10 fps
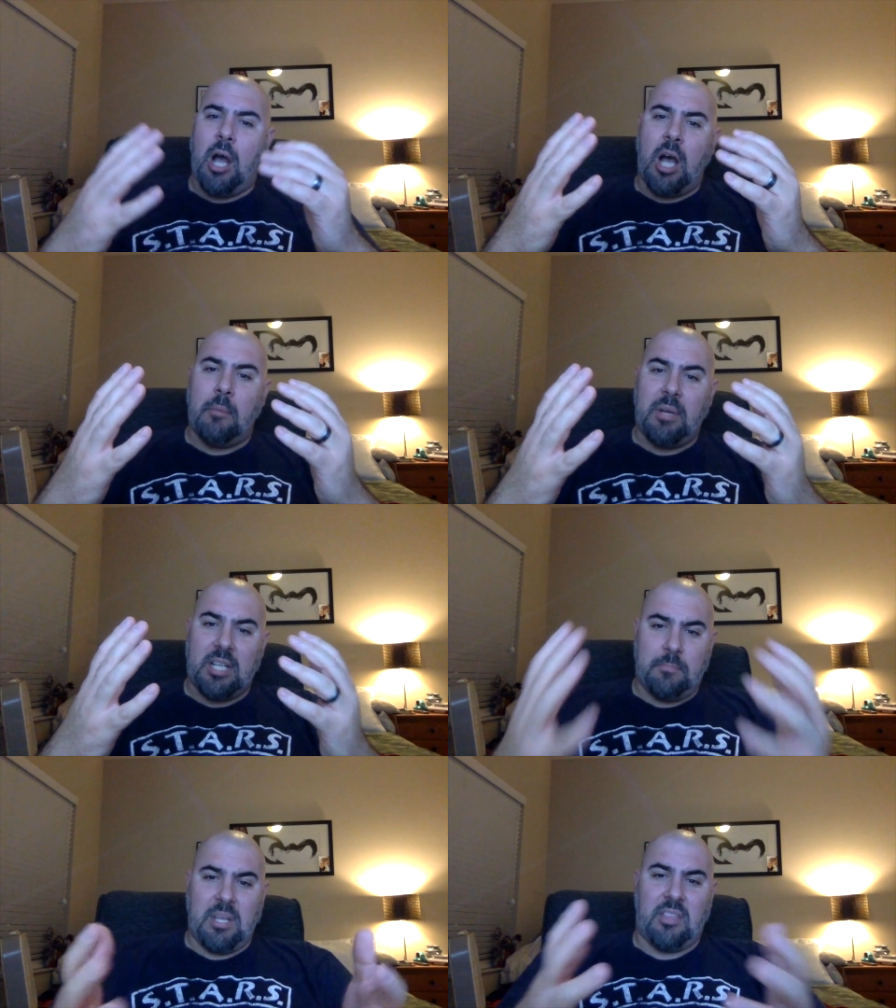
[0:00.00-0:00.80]
Um, but
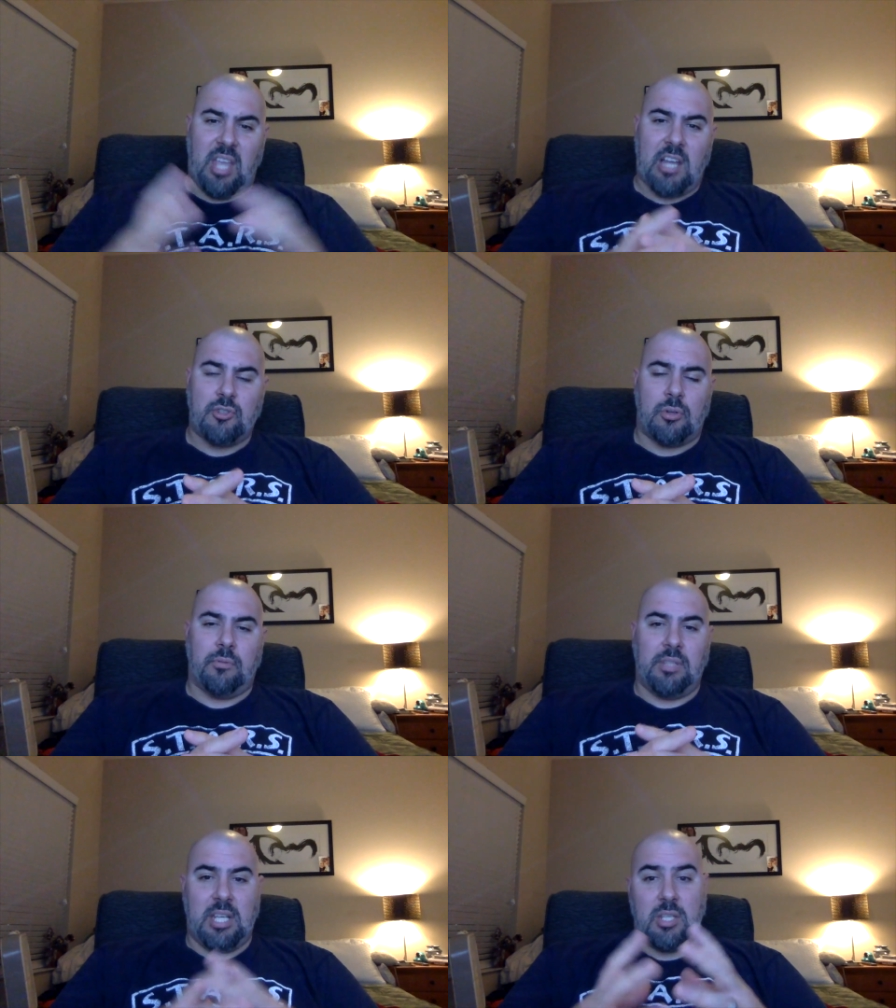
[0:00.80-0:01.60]
its big
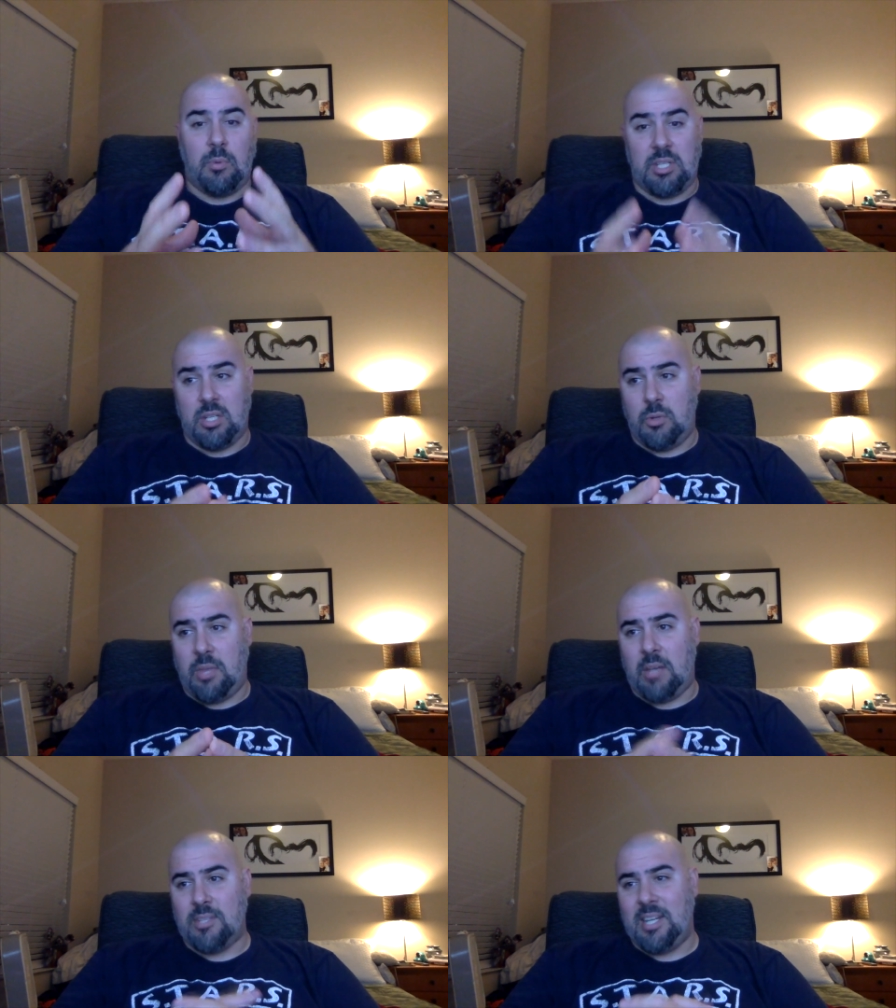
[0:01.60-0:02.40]
theatrical release was in two
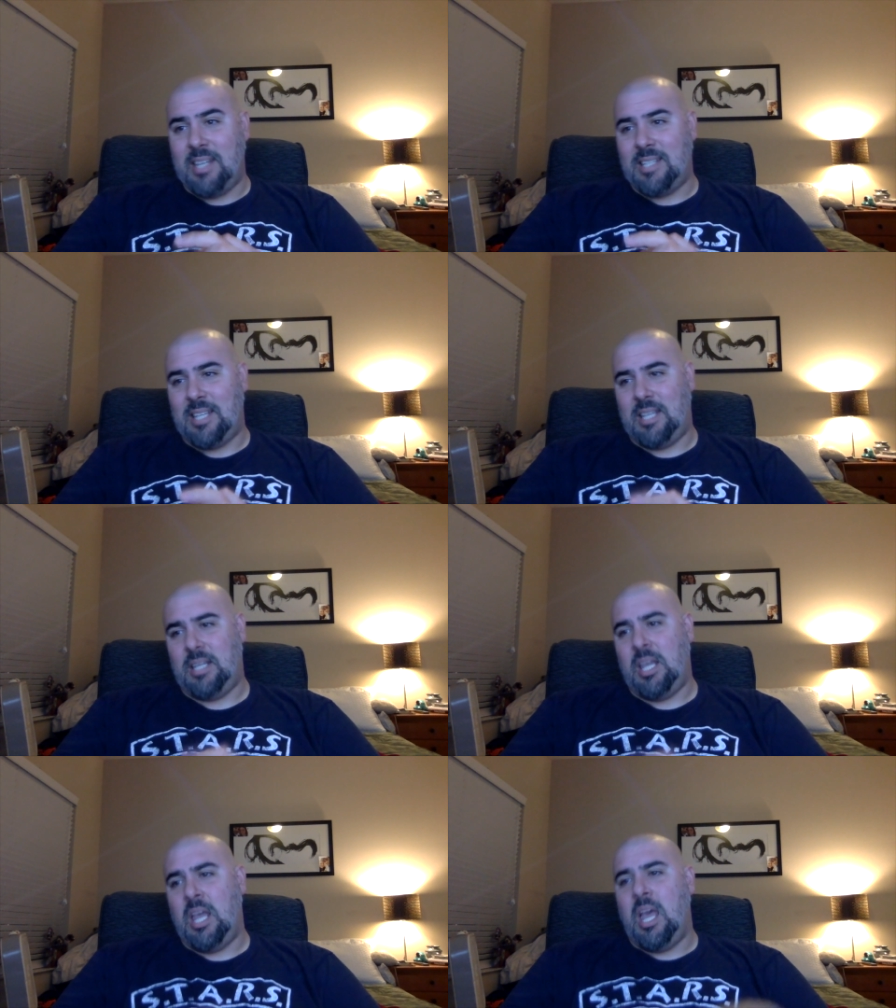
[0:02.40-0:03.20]
thousand eighteen.